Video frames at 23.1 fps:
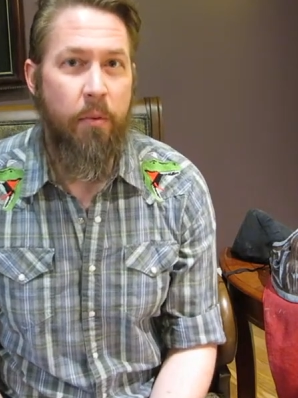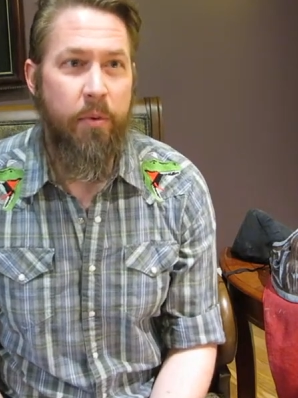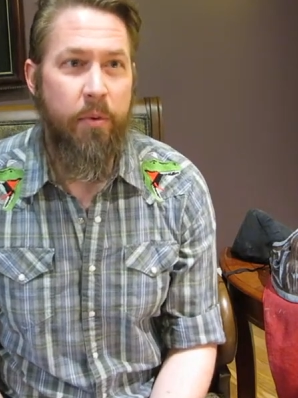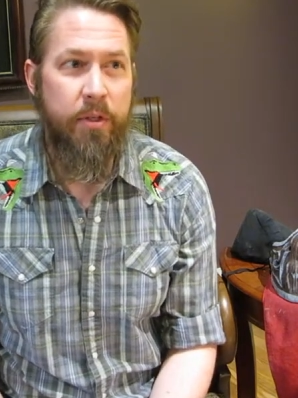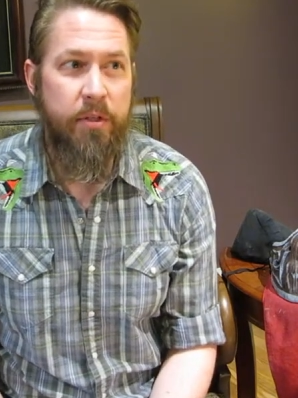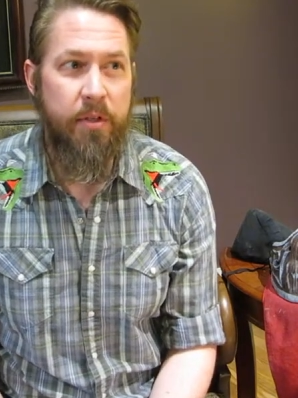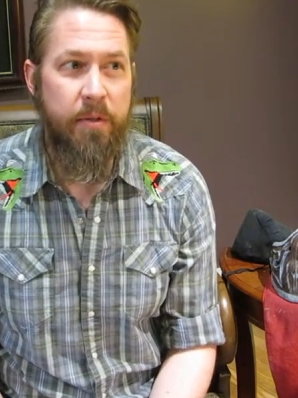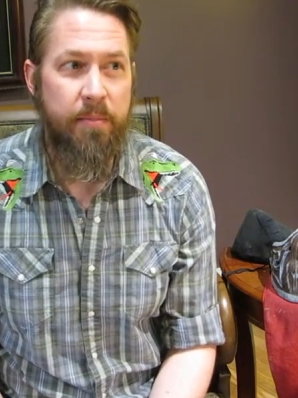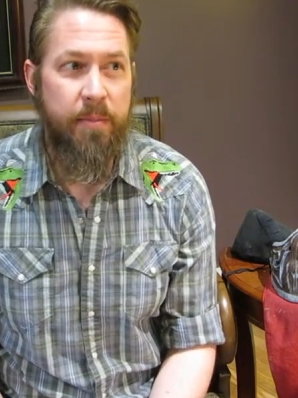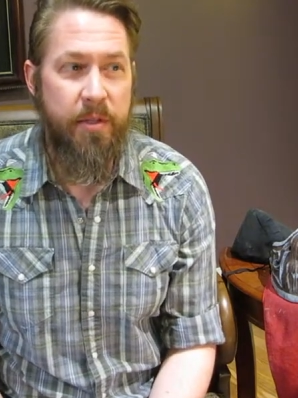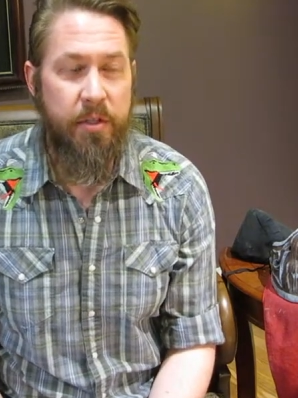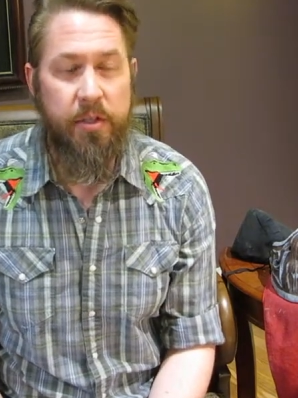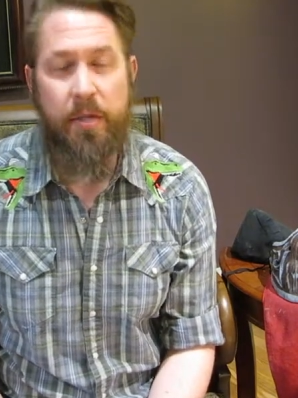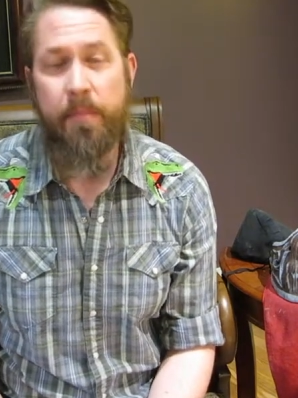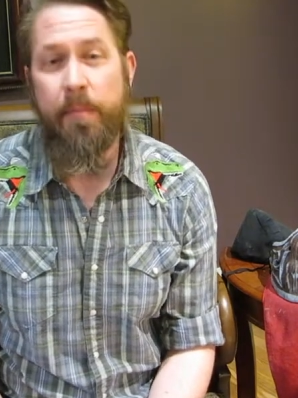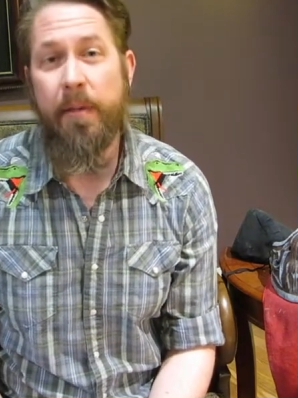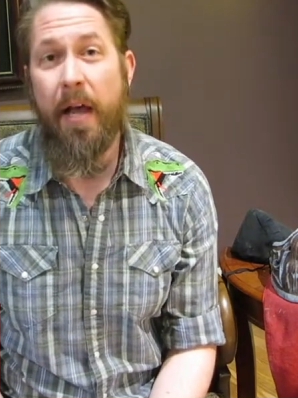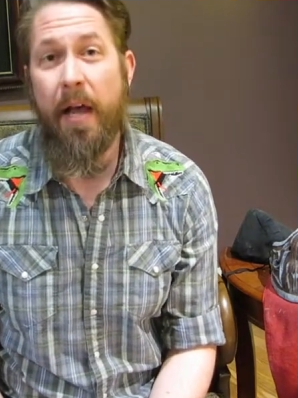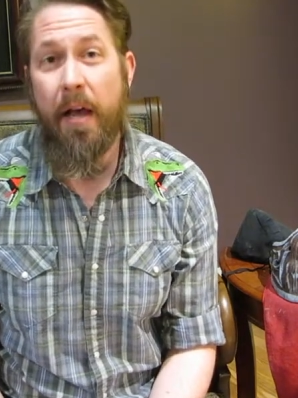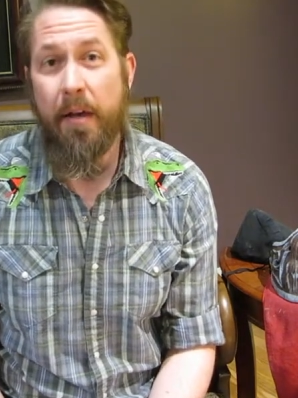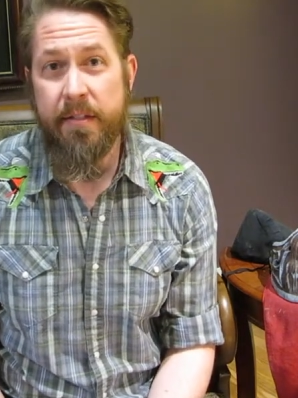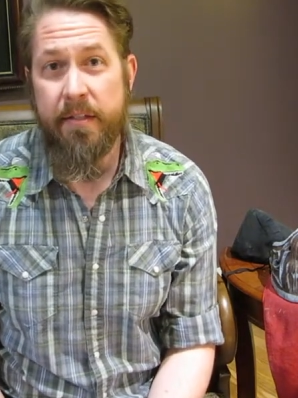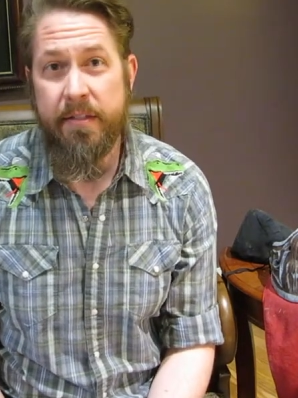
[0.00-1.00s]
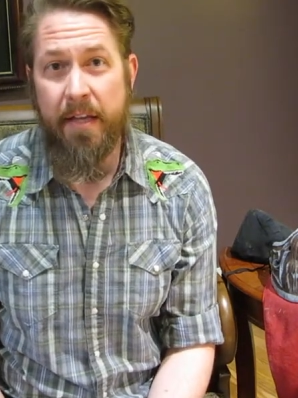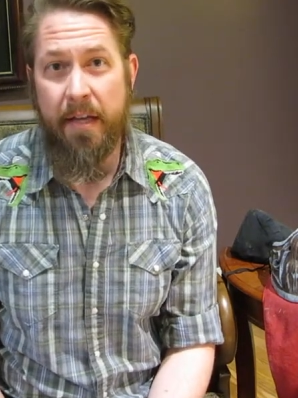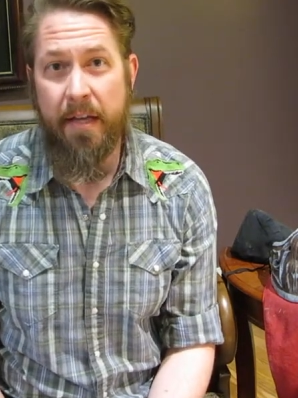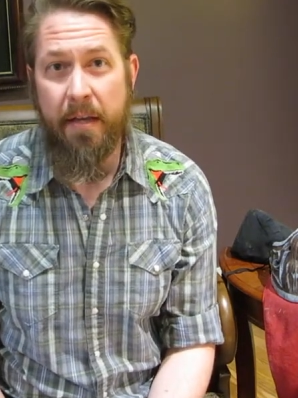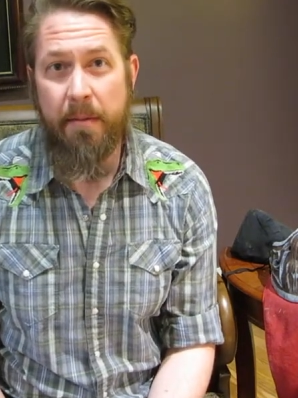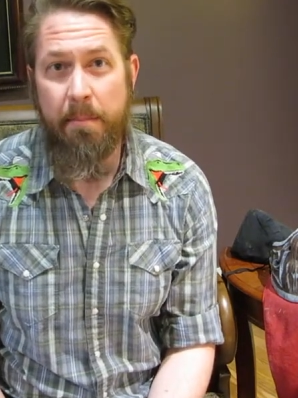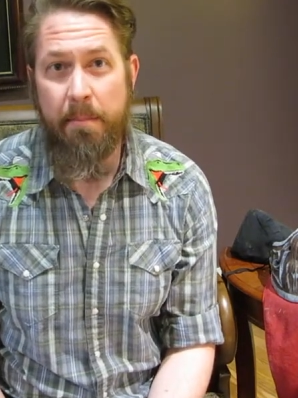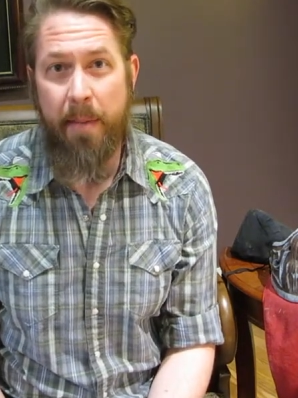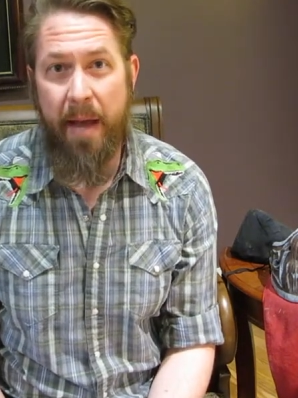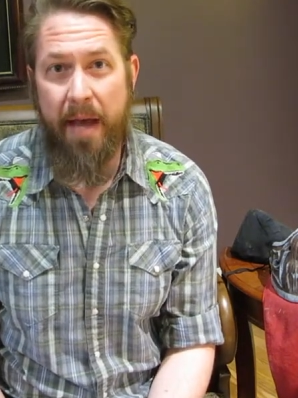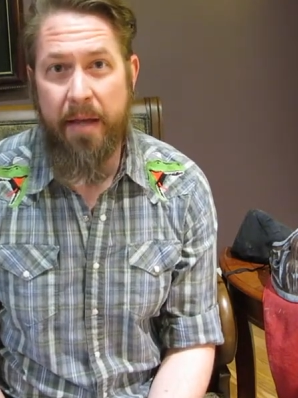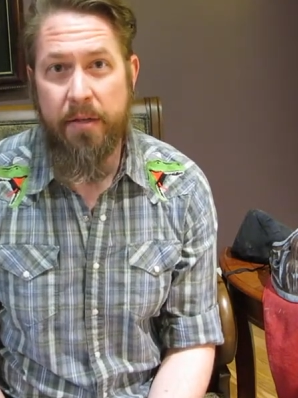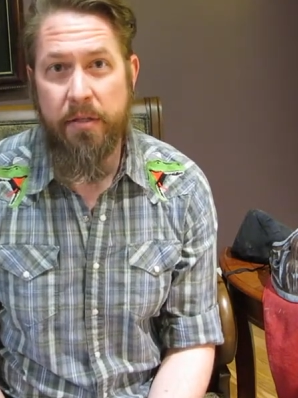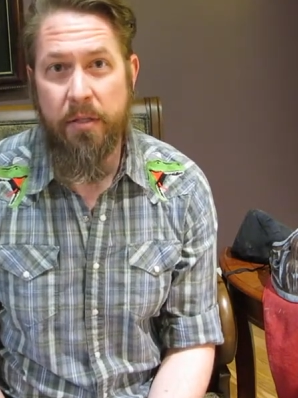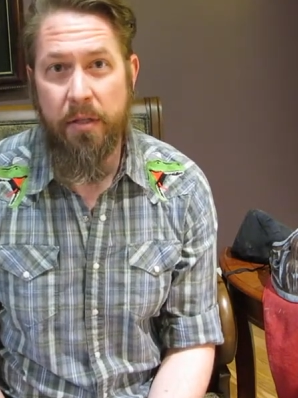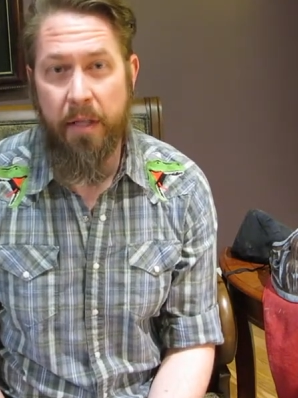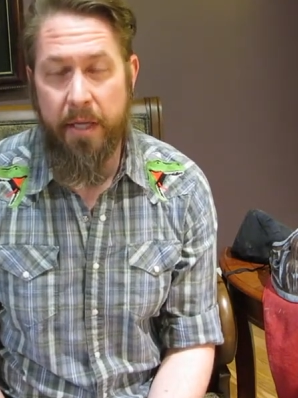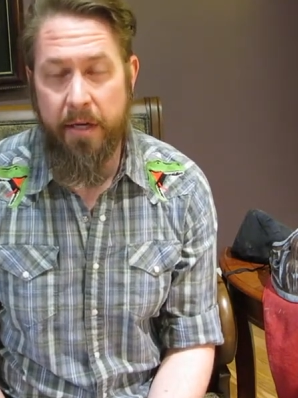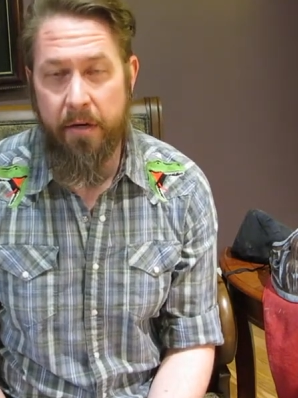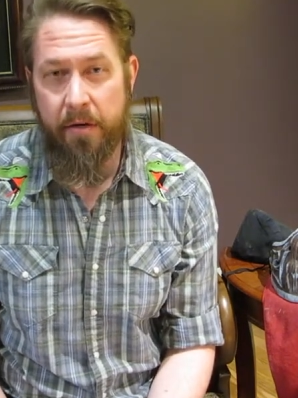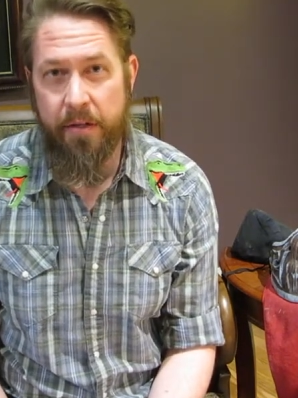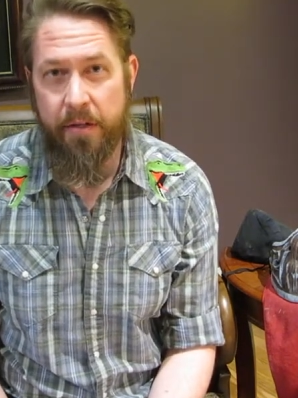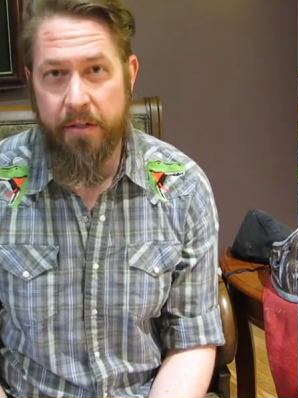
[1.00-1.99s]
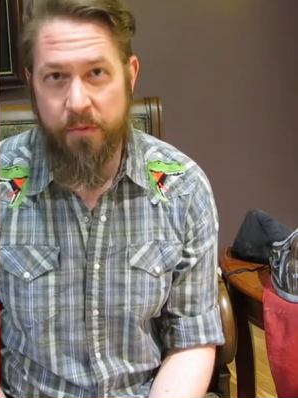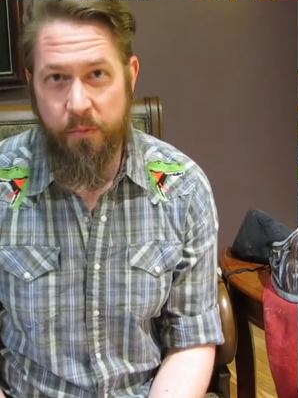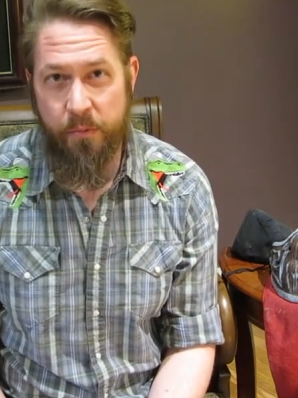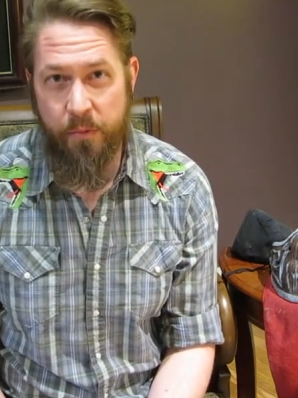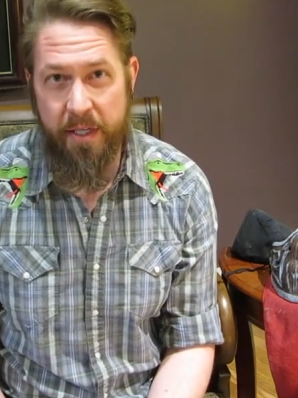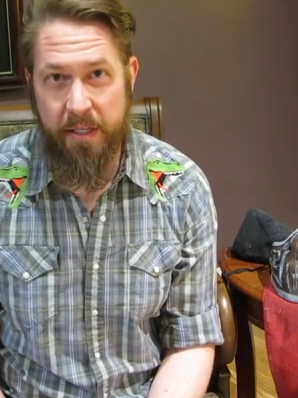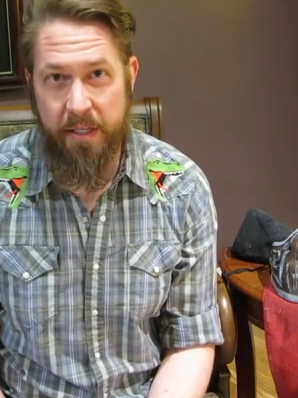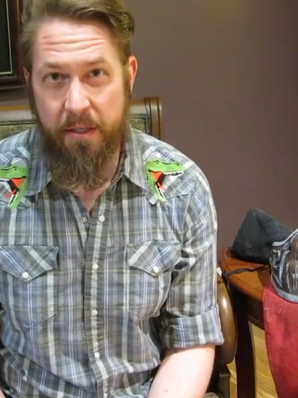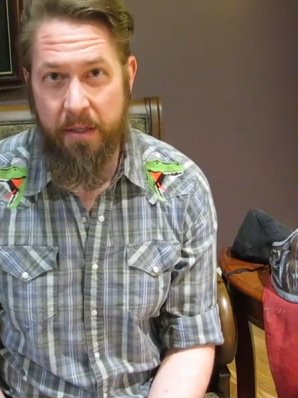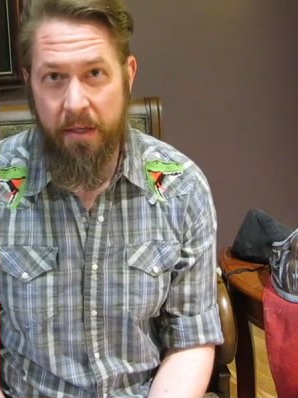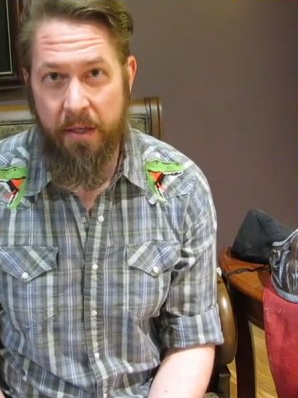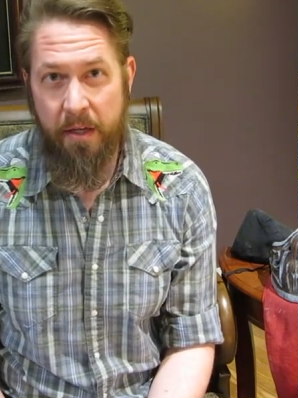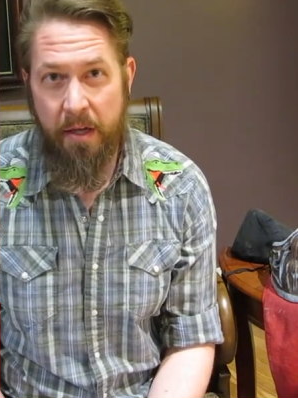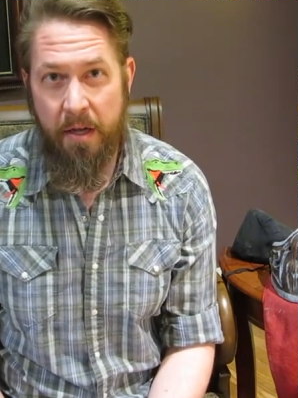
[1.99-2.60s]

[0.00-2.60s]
we should be shipping out a second batch later this week.